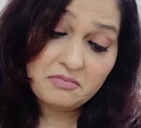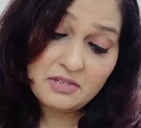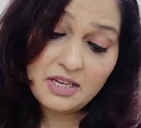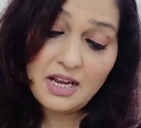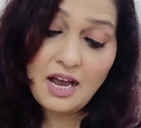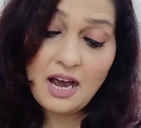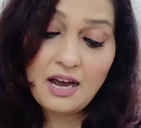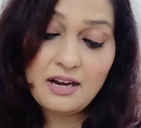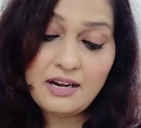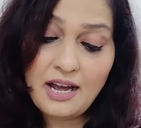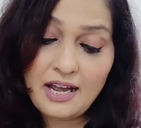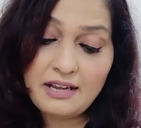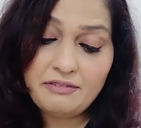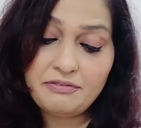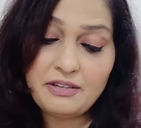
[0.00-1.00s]

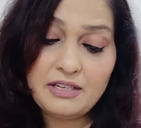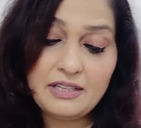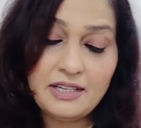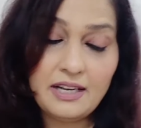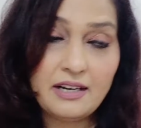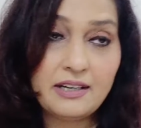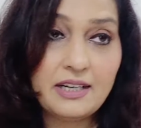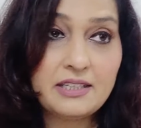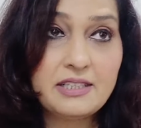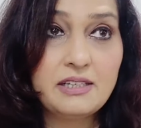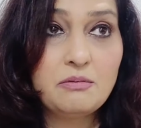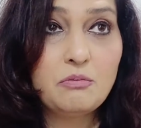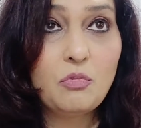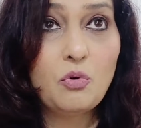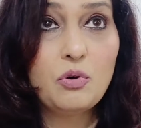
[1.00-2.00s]

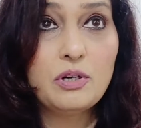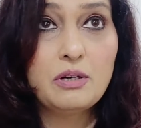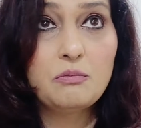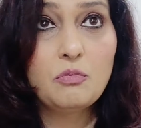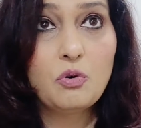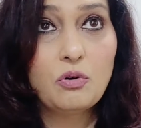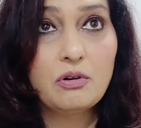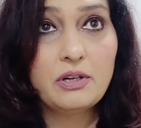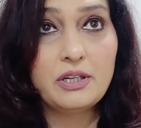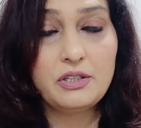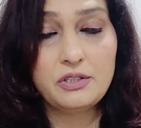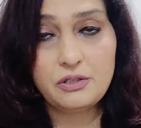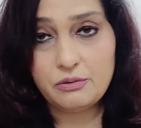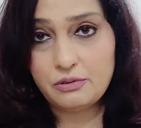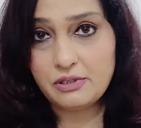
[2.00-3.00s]
getting more and more
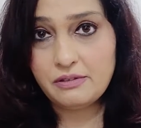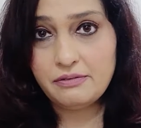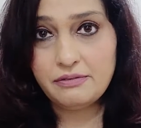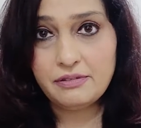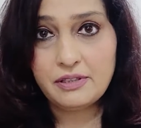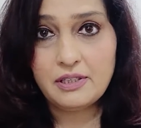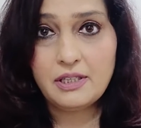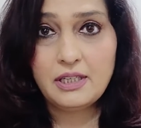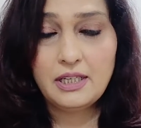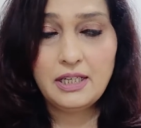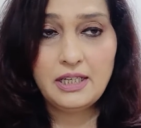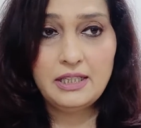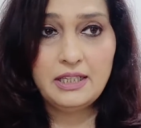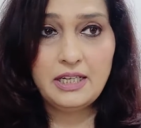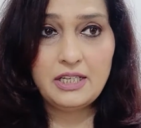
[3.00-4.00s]
intuitive.
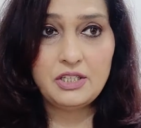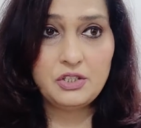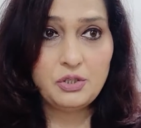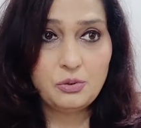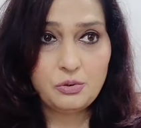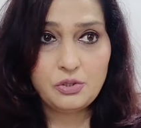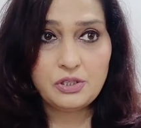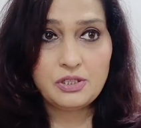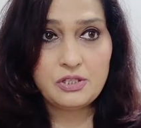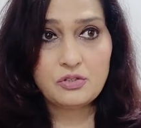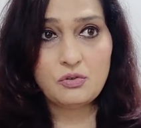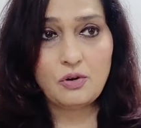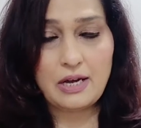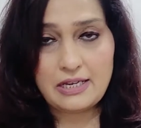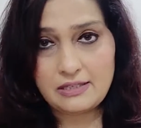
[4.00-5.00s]
Their intuition
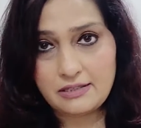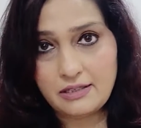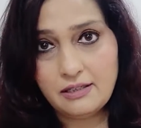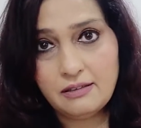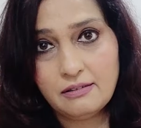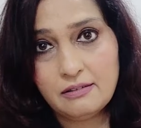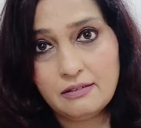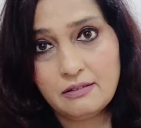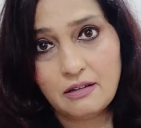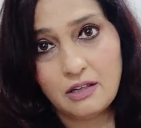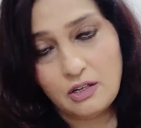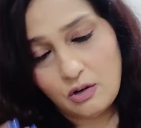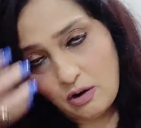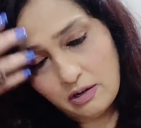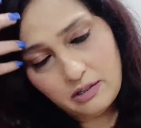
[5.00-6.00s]
is rising
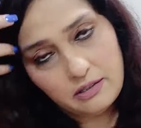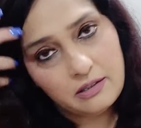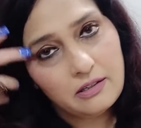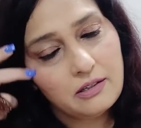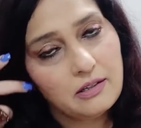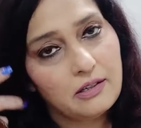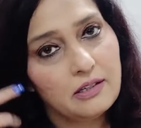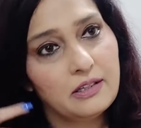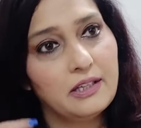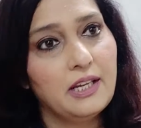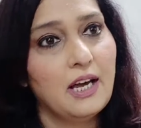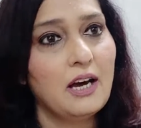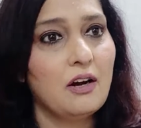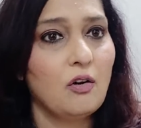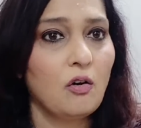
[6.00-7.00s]
a lot.
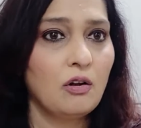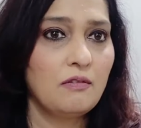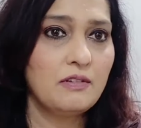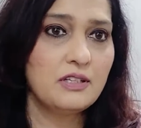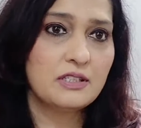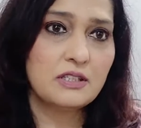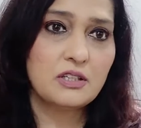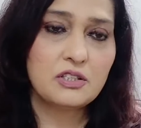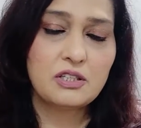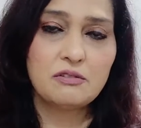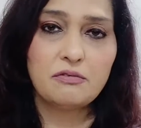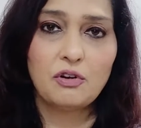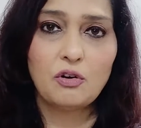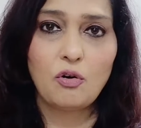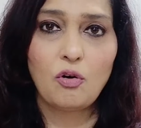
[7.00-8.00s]
They are always
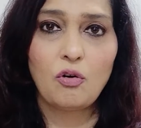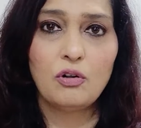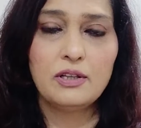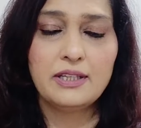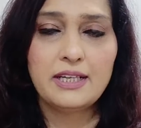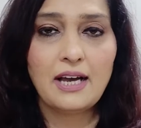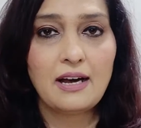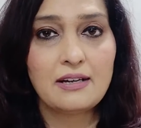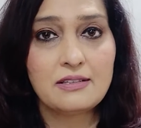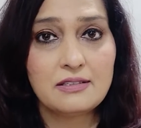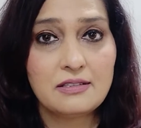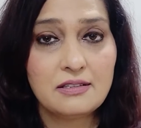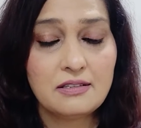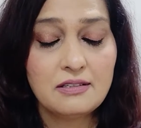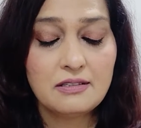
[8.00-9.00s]
searching for all the
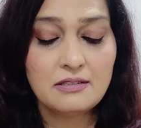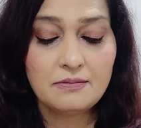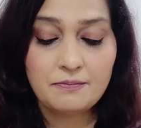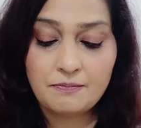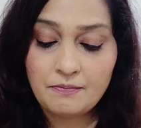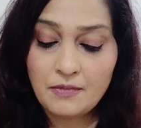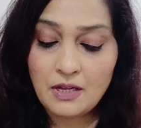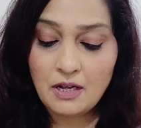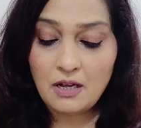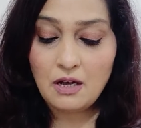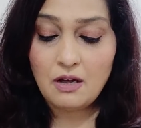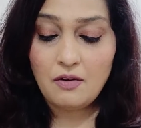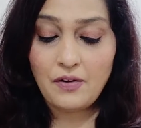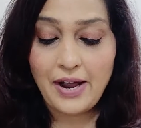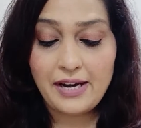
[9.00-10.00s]
answers.
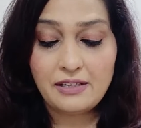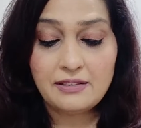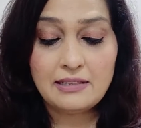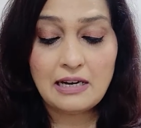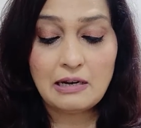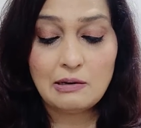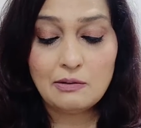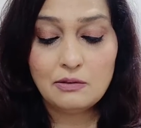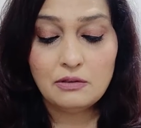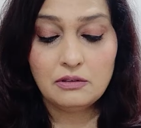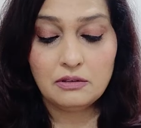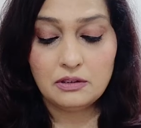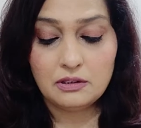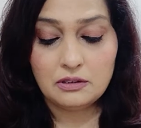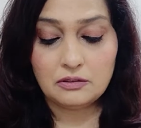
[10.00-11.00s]
Right now,
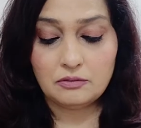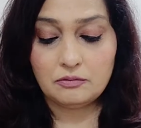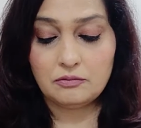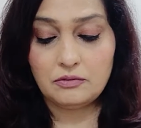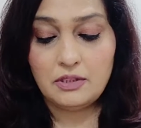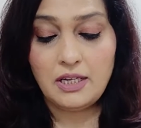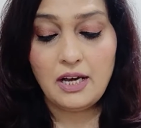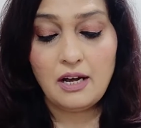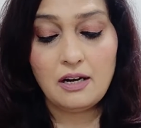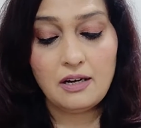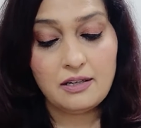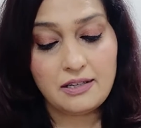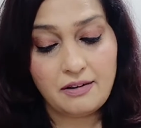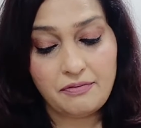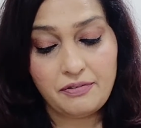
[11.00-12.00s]
they
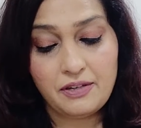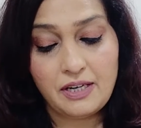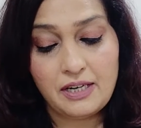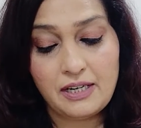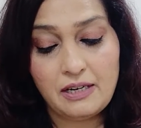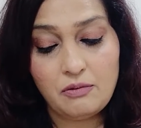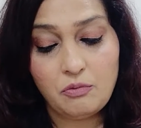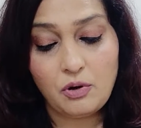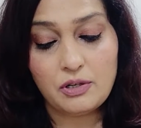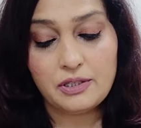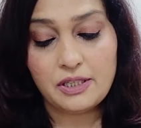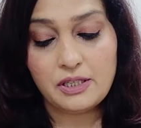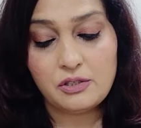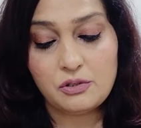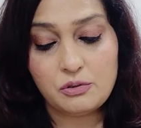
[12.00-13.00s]
are definitely
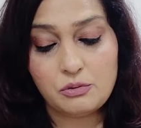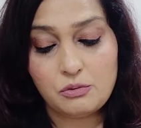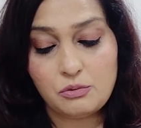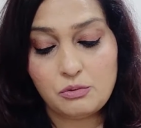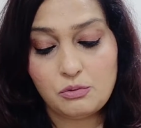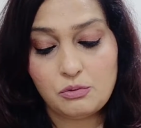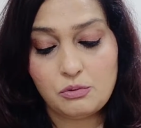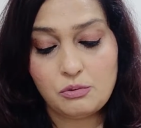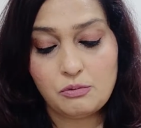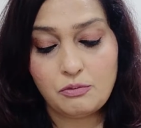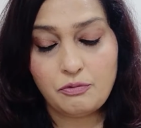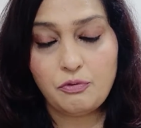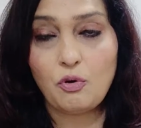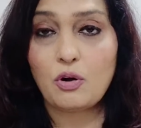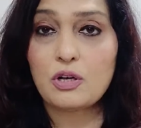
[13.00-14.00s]
wanting
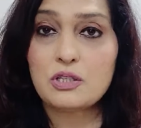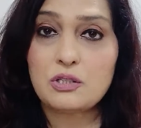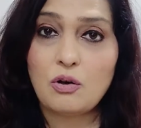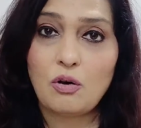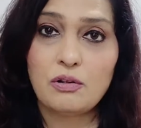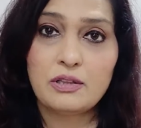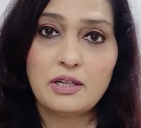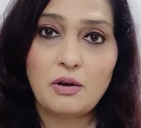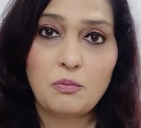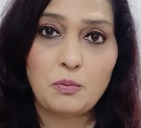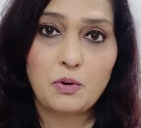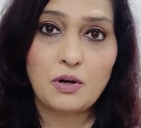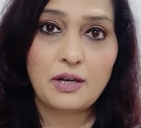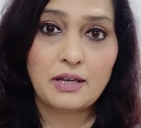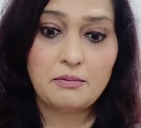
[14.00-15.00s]
to focus on their
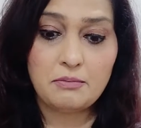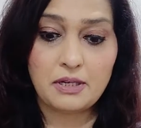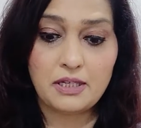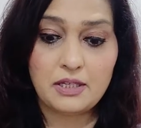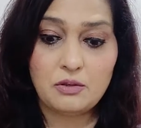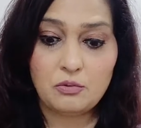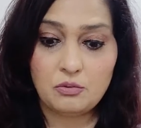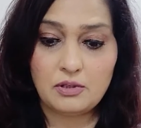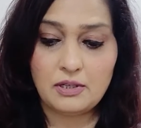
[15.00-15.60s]
work and money